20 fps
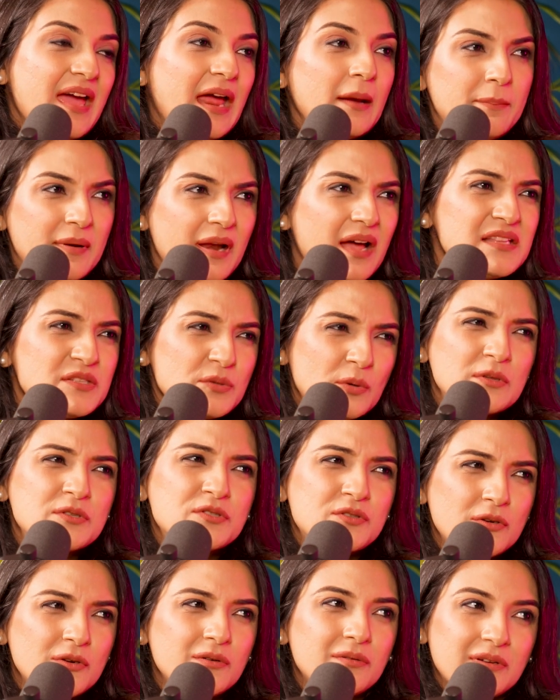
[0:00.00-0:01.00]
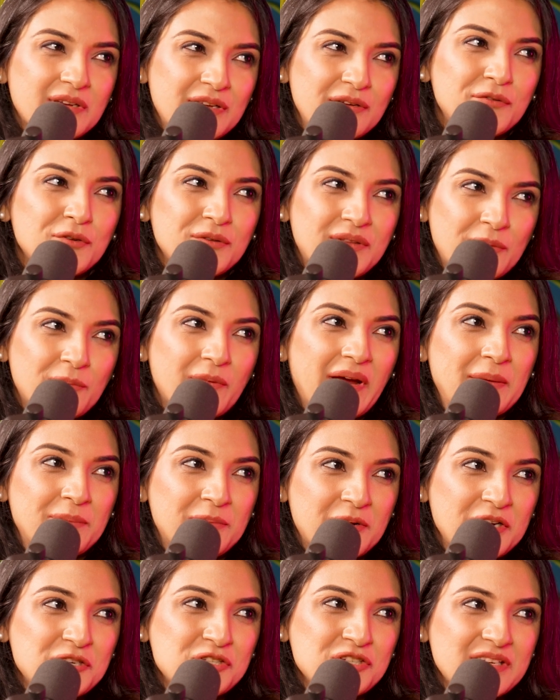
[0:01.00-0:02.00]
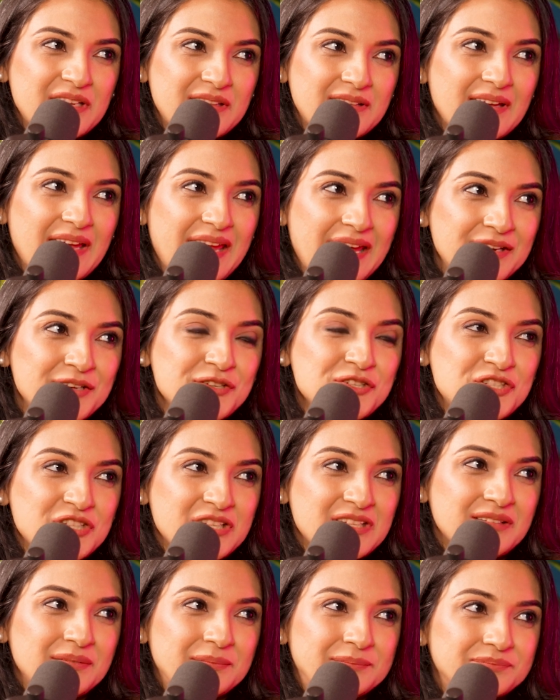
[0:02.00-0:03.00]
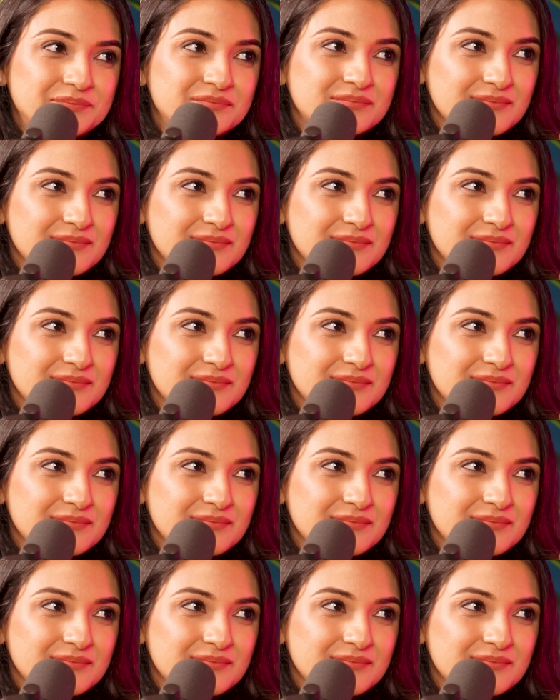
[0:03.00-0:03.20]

And plants also give you that vibration and the energy